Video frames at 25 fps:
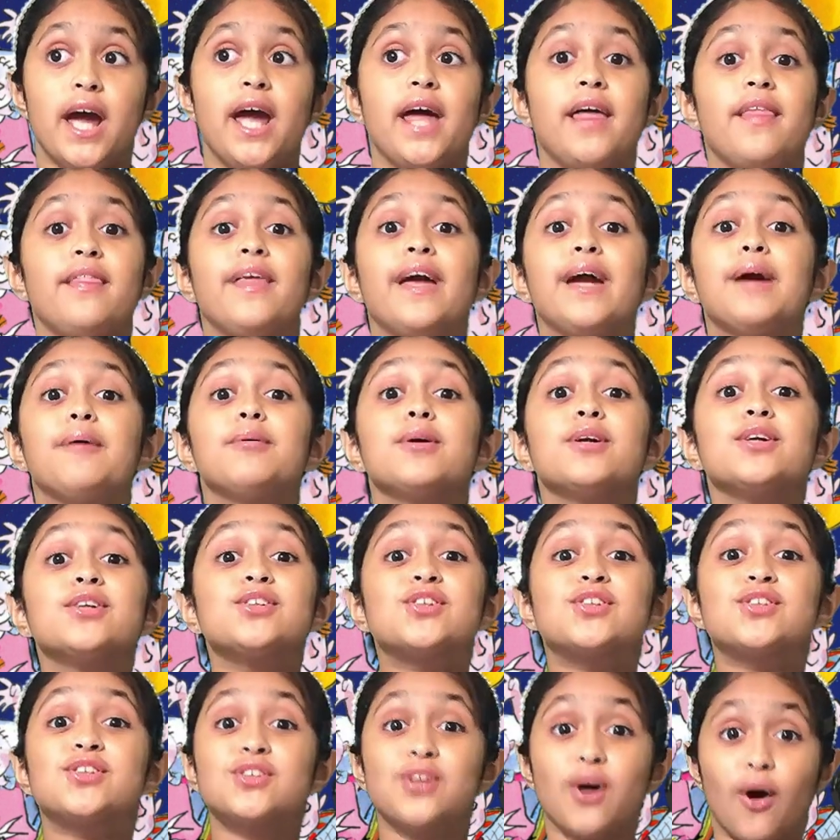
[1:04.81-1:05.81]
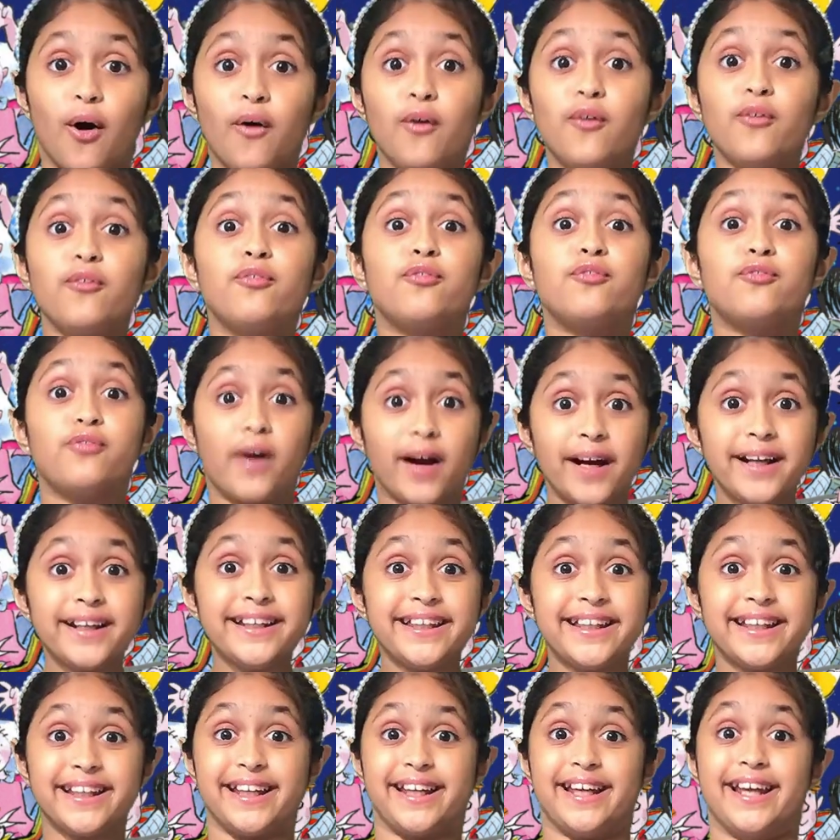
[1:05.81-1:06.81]
And they were so
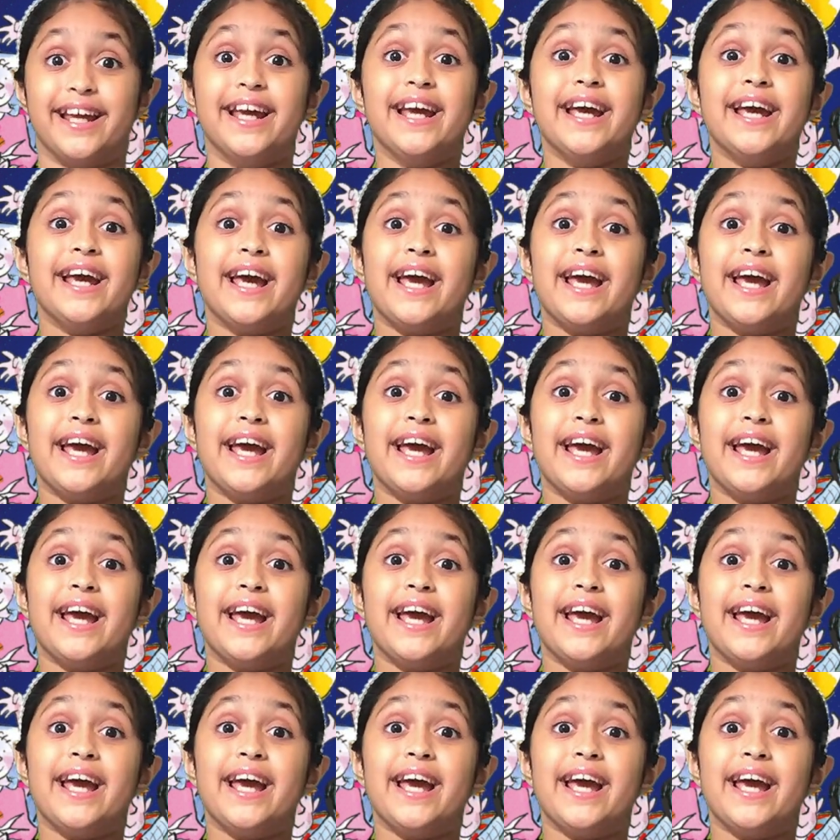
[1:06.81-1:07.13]
funny.